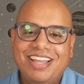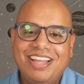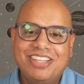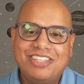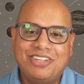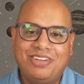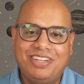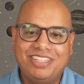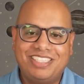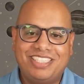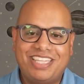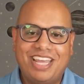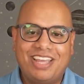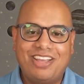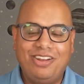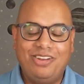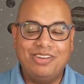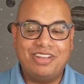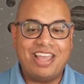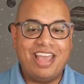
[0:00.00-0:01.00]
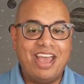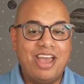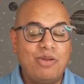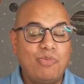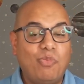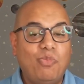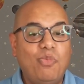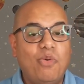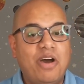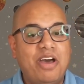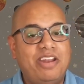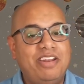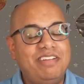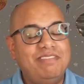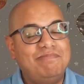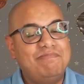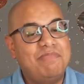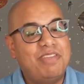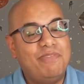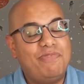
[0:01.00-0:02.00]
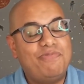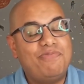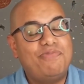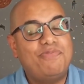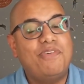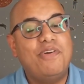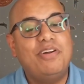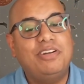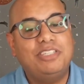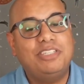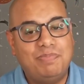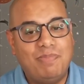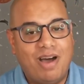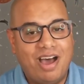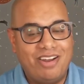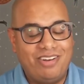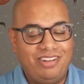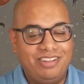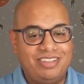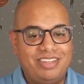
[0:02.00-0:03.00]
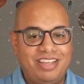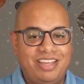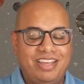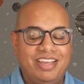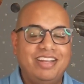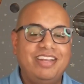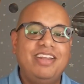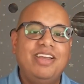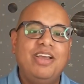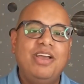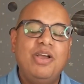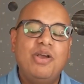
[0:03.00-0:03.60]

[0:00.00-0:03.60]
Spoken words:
So let's take a look at what the first model did